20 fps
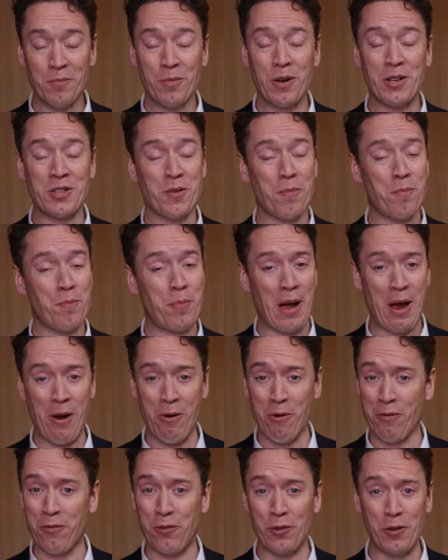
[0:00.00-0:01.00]
but it's a
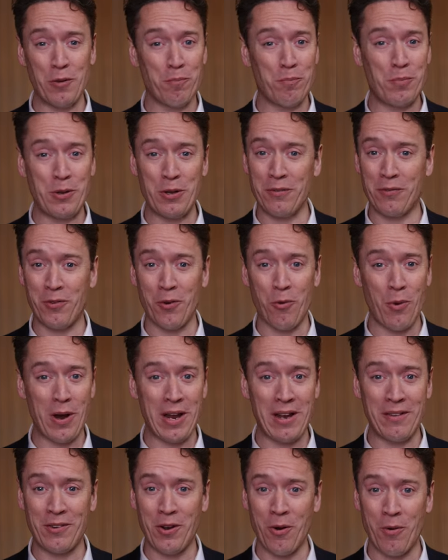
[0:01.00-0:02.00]
powerful and beautiful
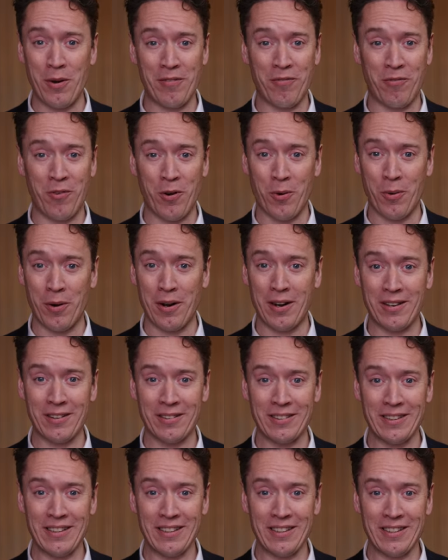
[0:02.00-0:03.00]
way of going forward.
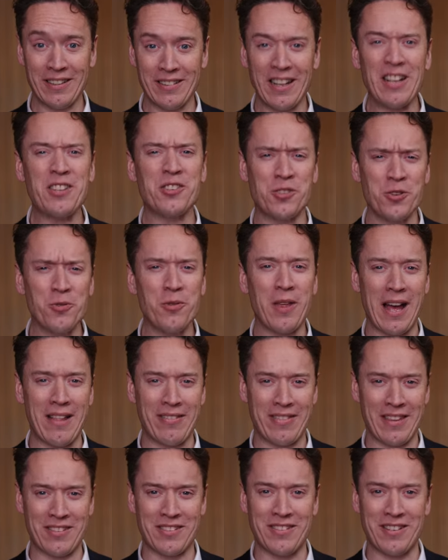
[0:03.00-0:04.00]
Let's do
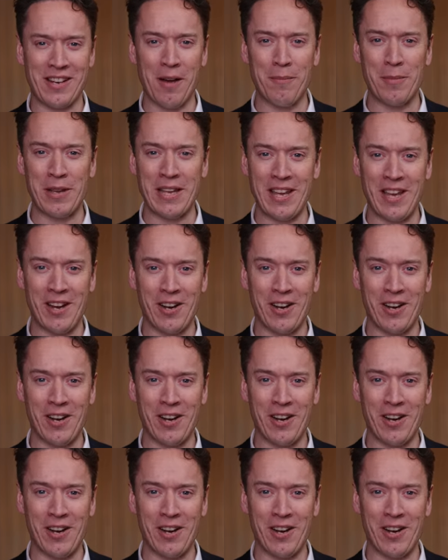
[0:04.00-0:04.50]
that this coming